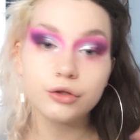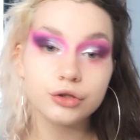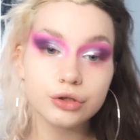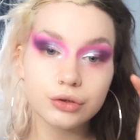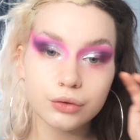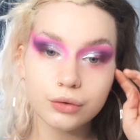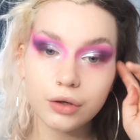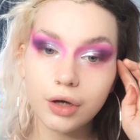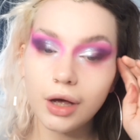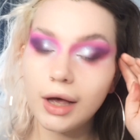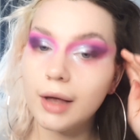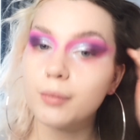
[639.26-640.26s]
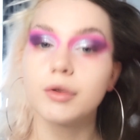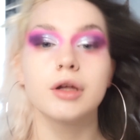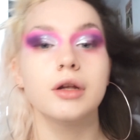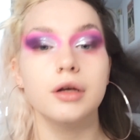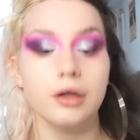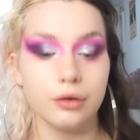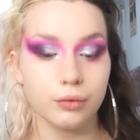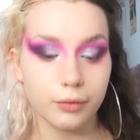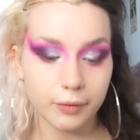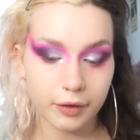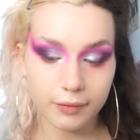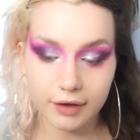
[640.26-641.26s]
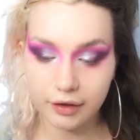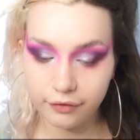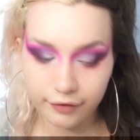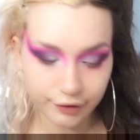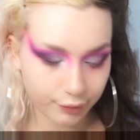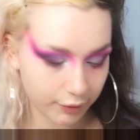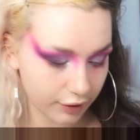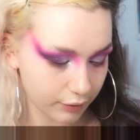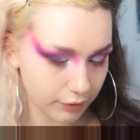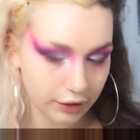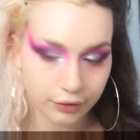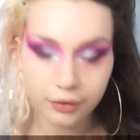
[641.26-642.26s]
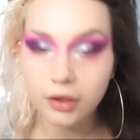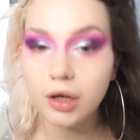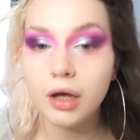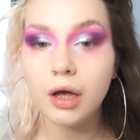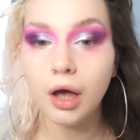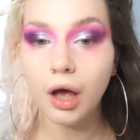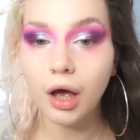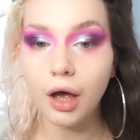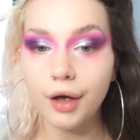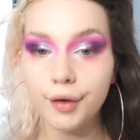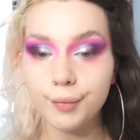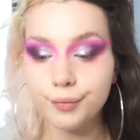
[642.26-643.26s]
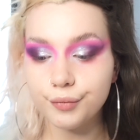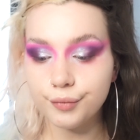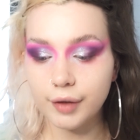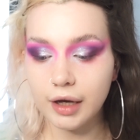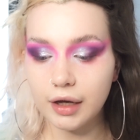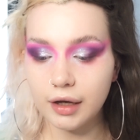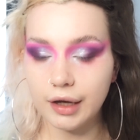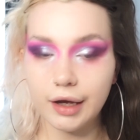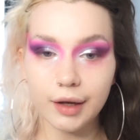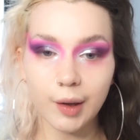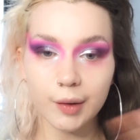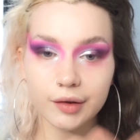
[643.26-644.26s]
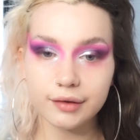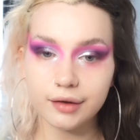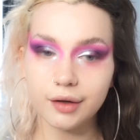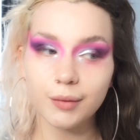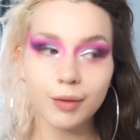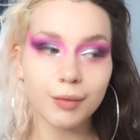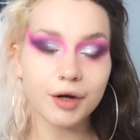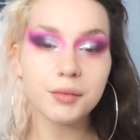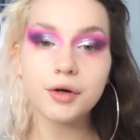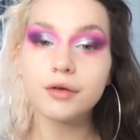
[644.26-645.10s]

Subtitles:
So I'm gonna go in with my face makeup now, and start with primer